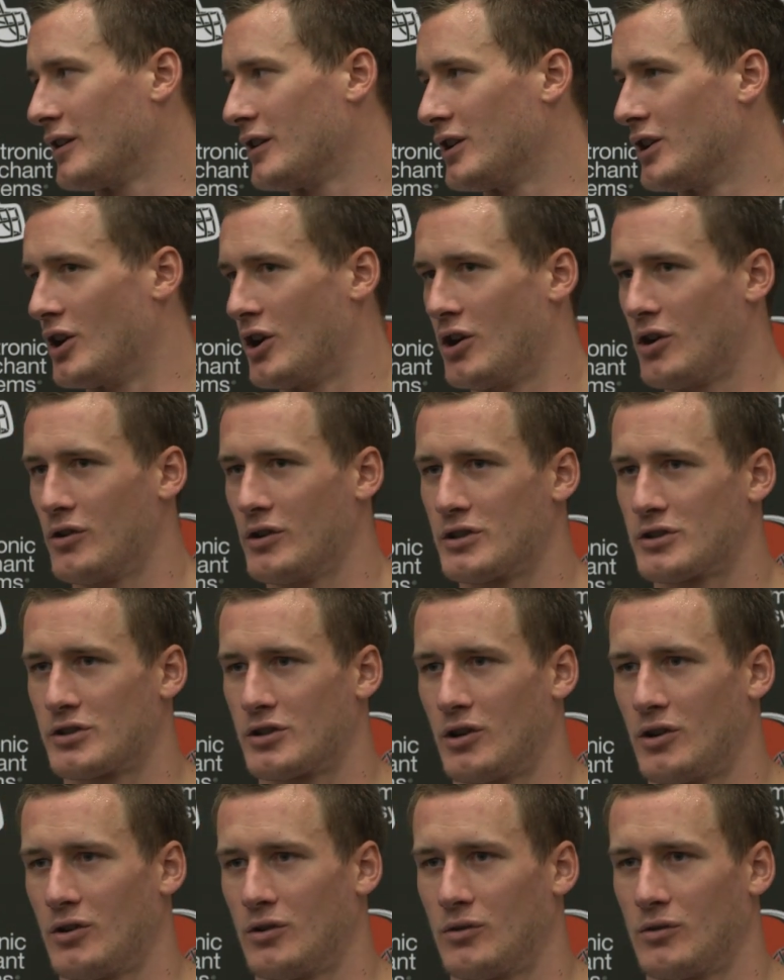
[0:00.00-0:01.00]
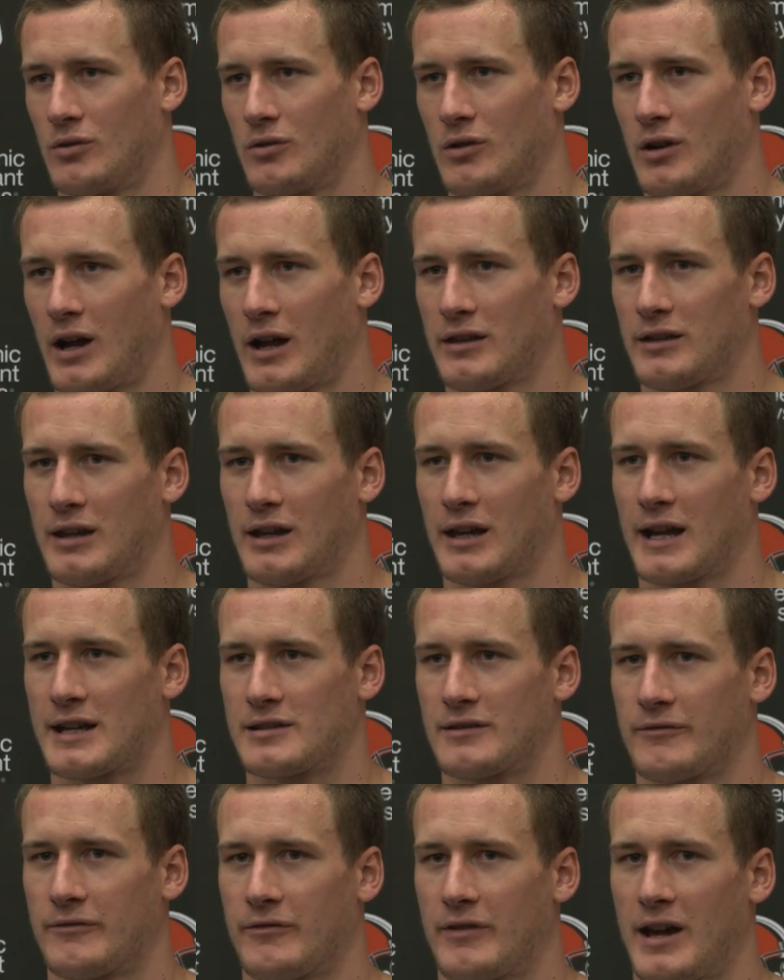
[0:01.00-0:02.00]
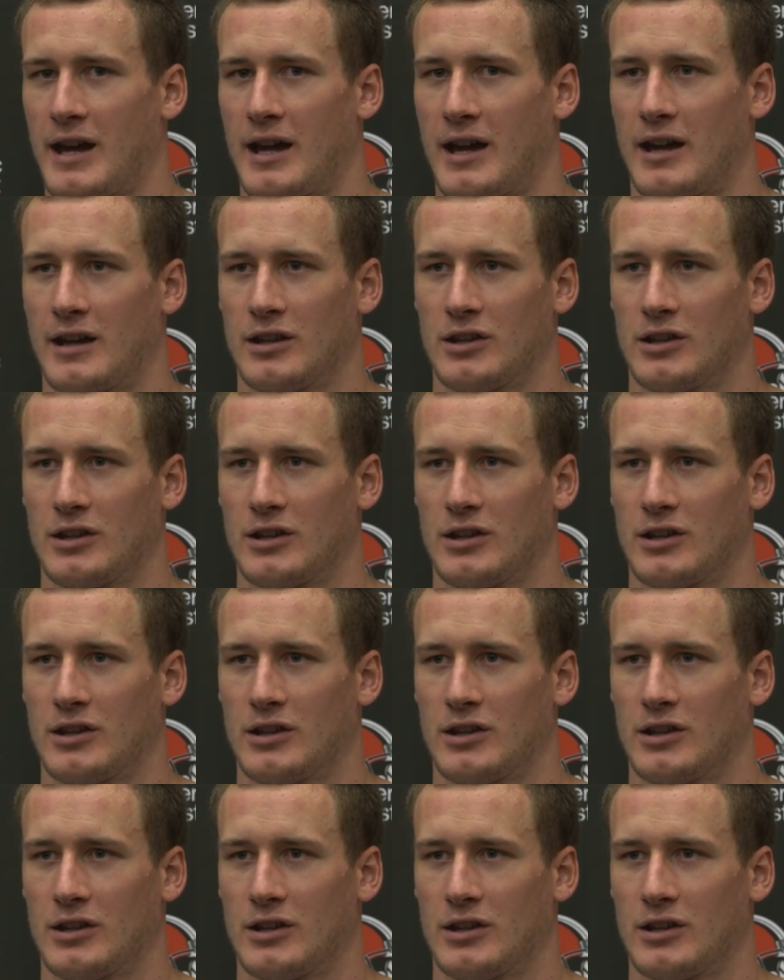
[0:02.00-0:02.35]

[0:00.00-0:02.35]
you know, and so I think as a vet,